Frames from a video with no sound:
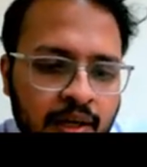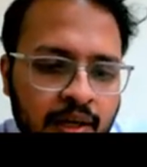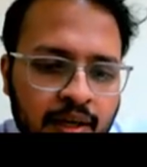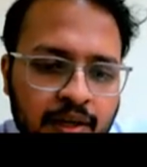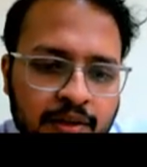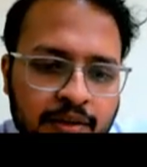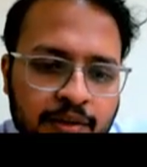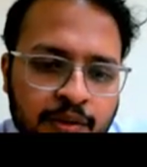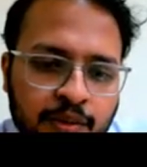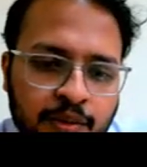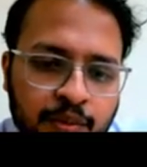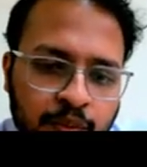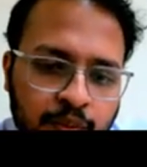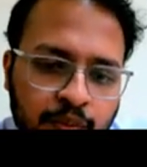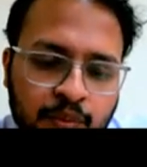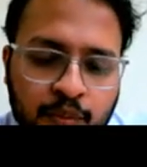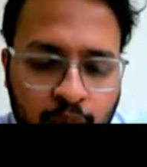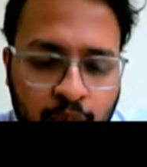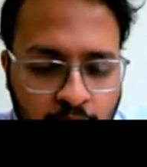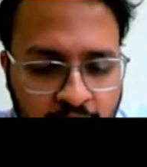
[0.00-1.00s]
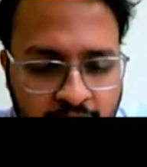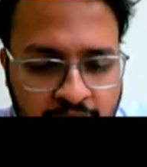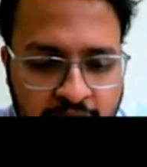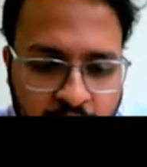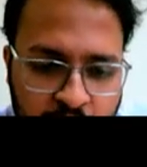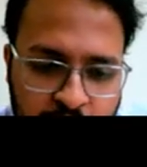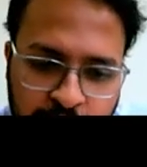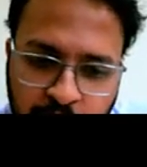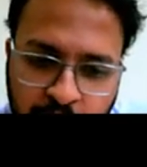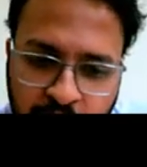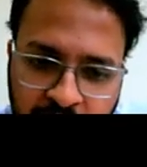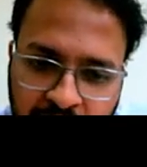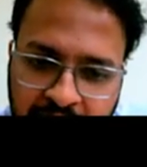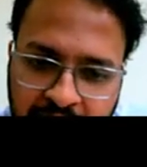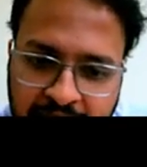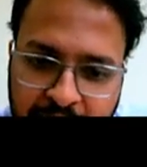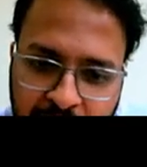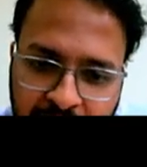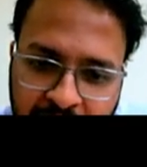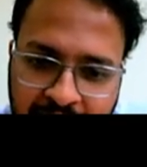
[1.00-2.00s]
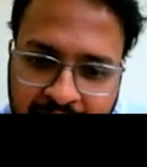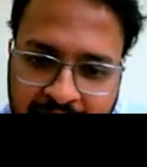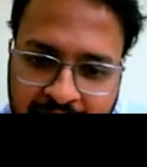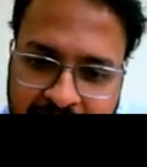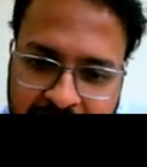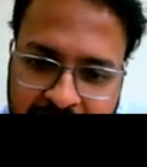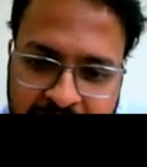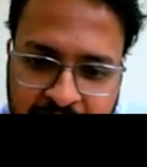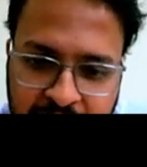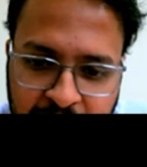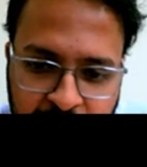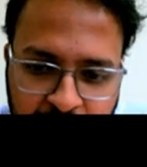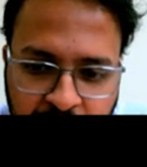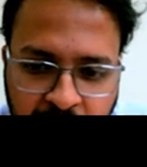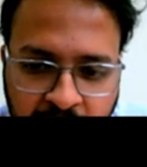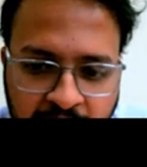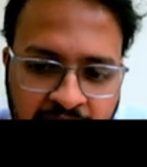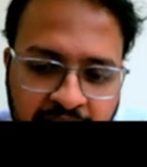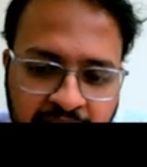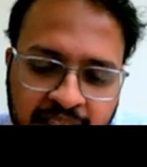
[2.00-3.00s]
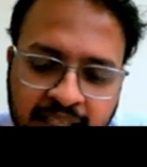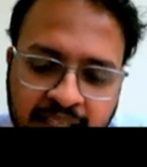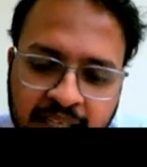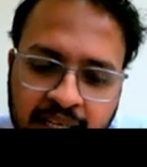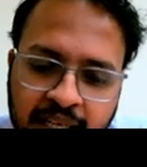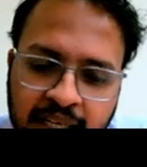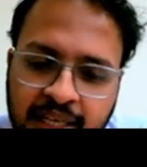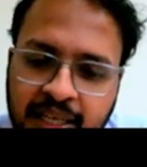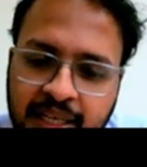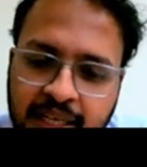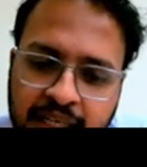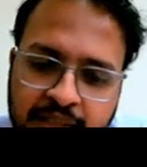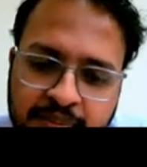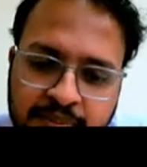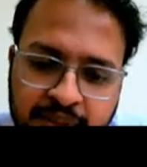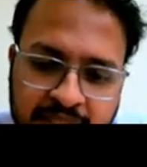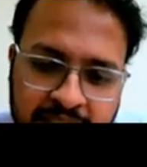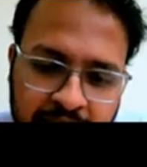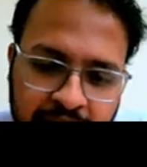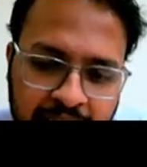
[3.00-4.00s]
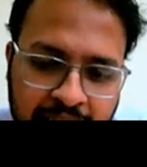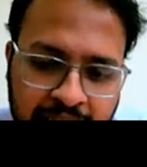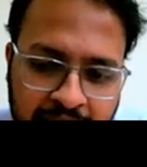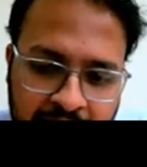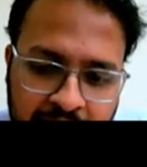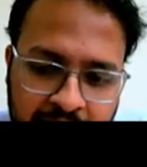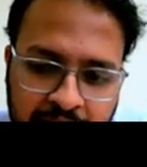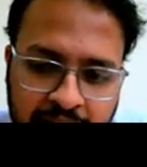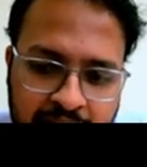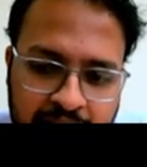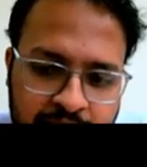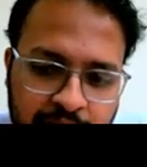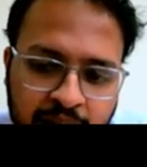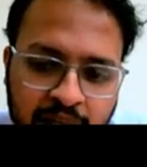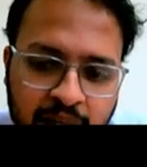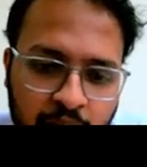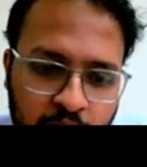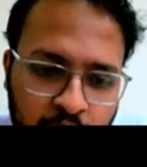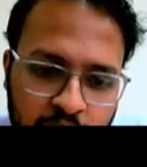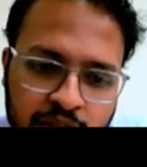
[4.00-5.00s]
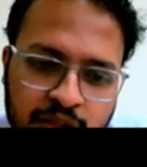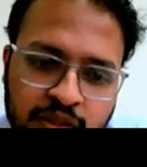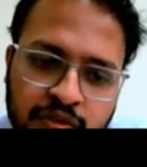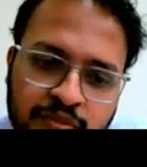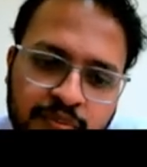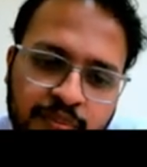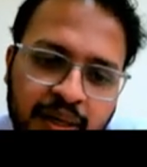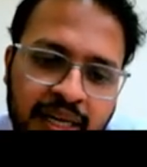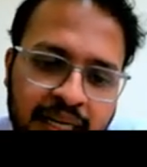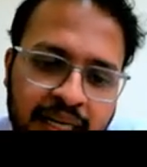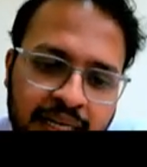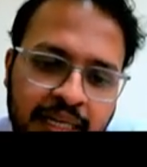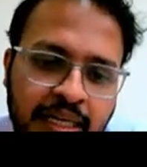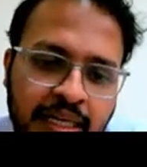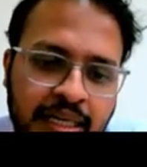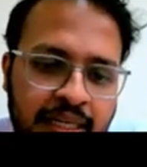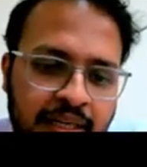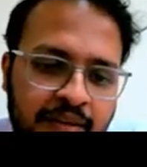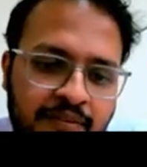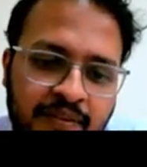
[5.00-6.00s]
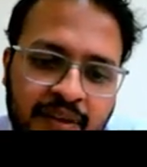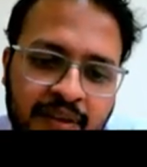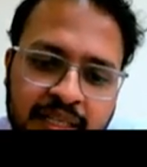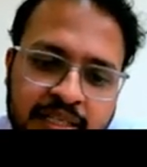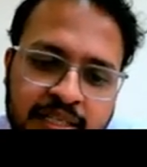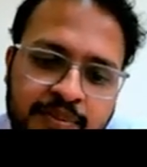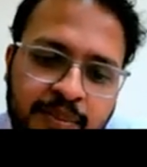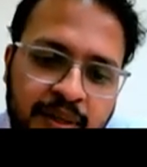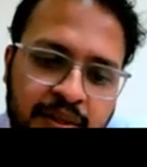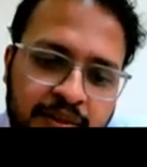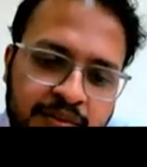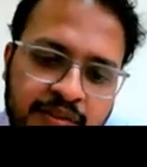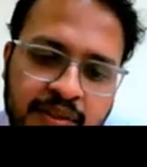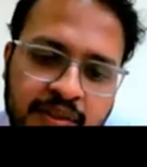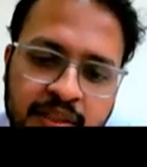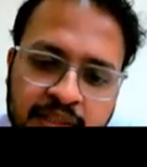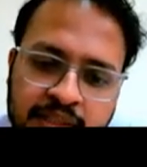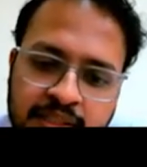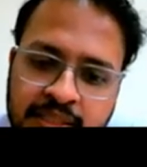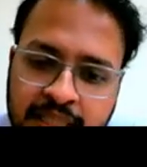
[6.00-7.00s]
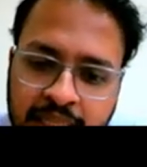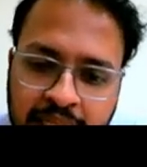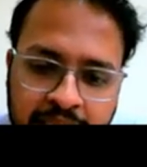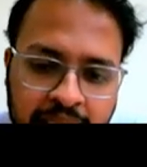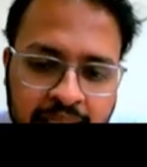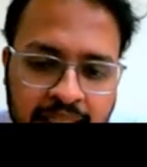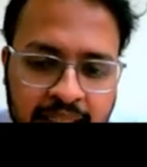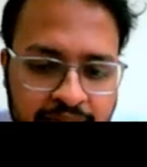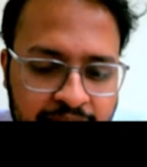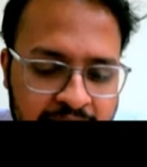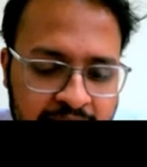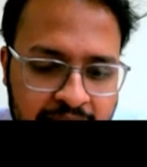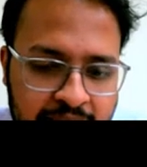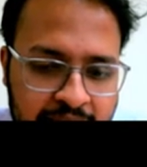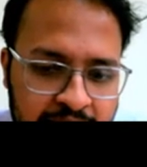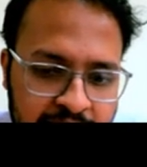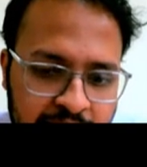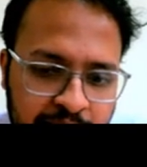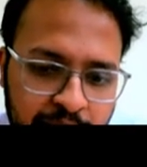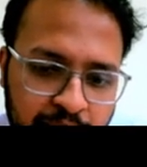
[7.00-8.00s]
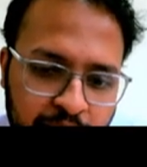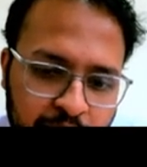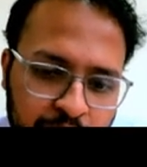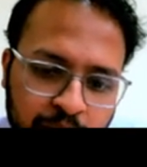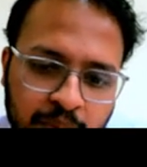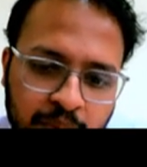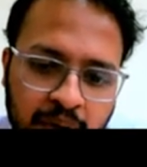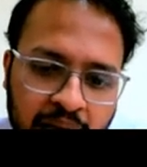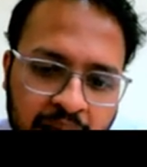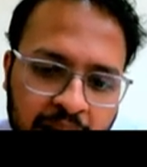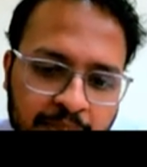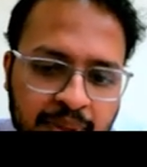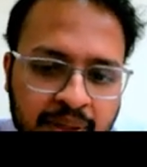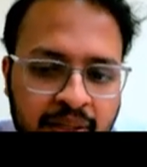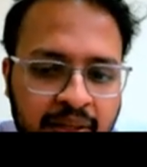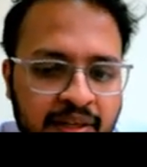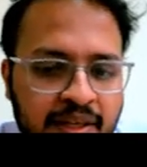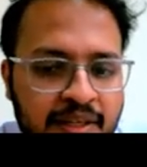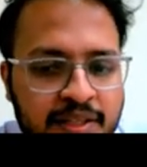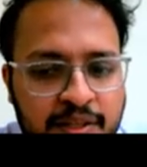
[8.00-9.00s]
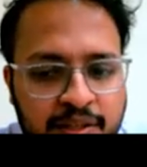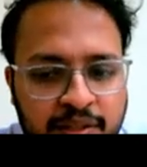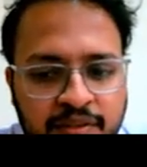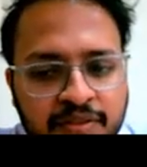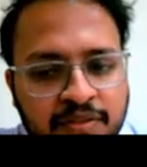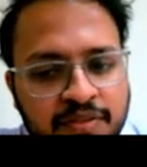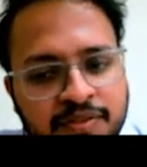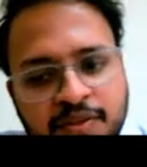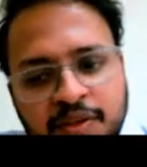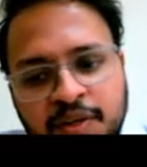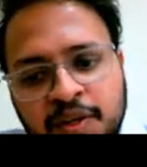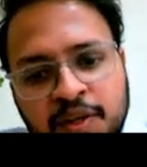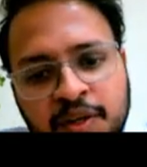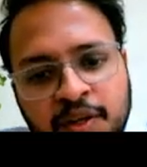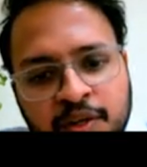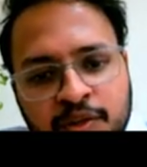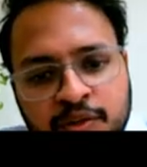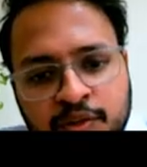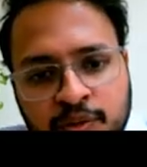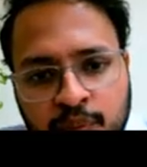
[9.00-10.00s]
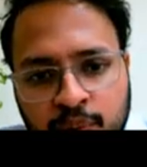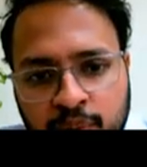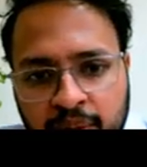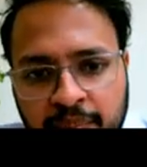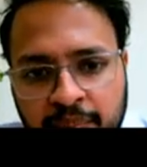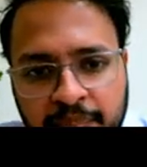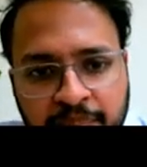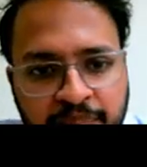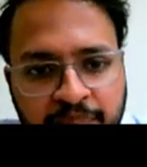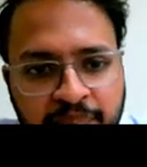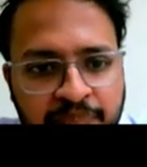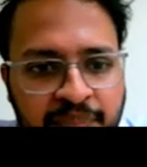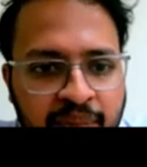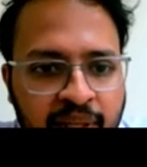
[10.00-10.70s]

So what is osmotic demyelination syndrome? It is basically characterized by loss of myelin in various parts of the central nervous system due to rapid correction of sodium.